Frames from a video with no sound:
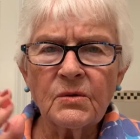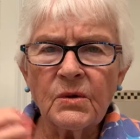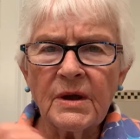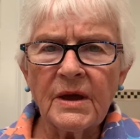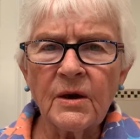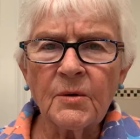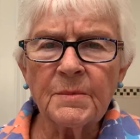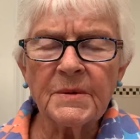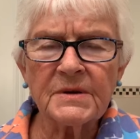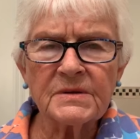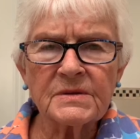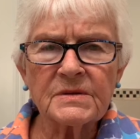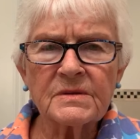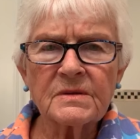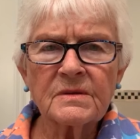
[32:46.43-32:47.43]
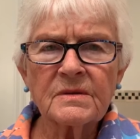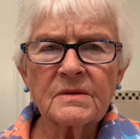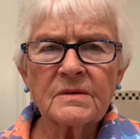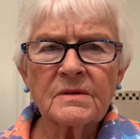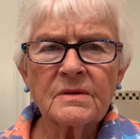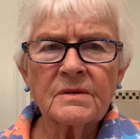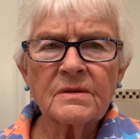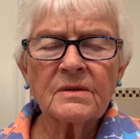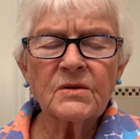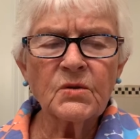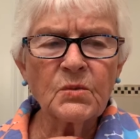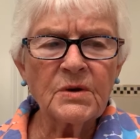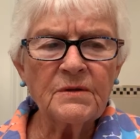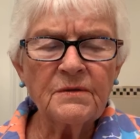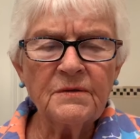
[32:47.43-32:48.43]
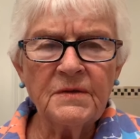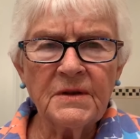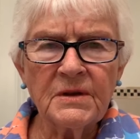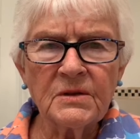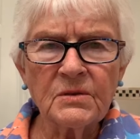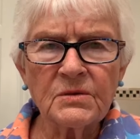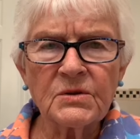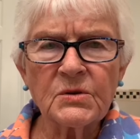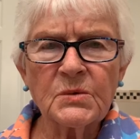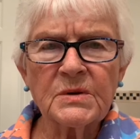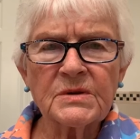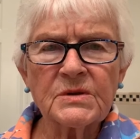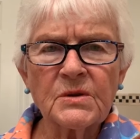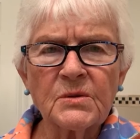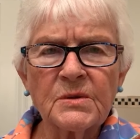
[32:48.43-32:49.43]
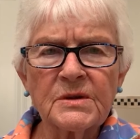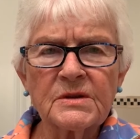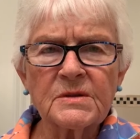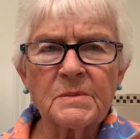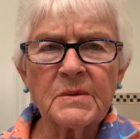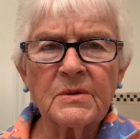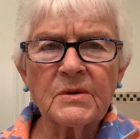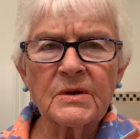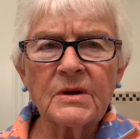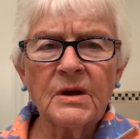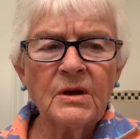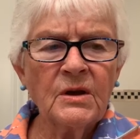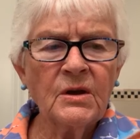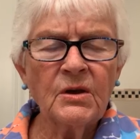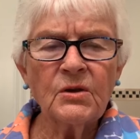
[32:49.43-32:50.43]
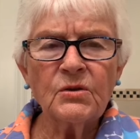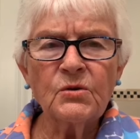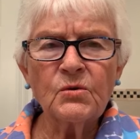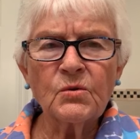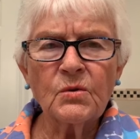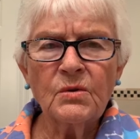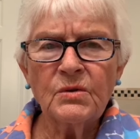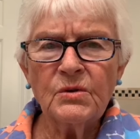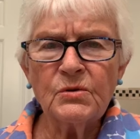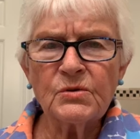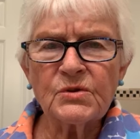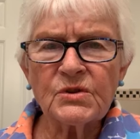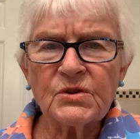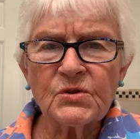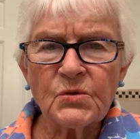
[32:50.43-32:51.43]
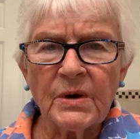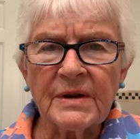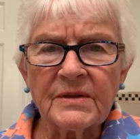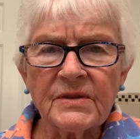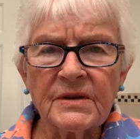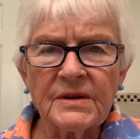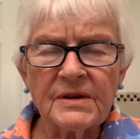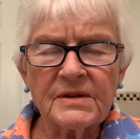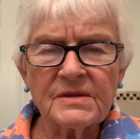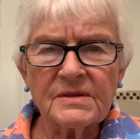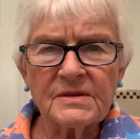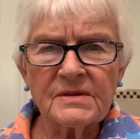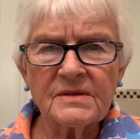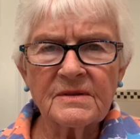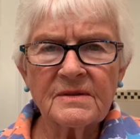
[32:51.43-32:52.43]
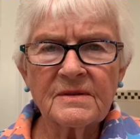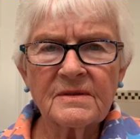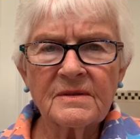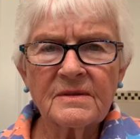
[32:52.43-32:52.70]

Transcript: You help us. You reveal to us, Holy Spirit. You, you strengthen us.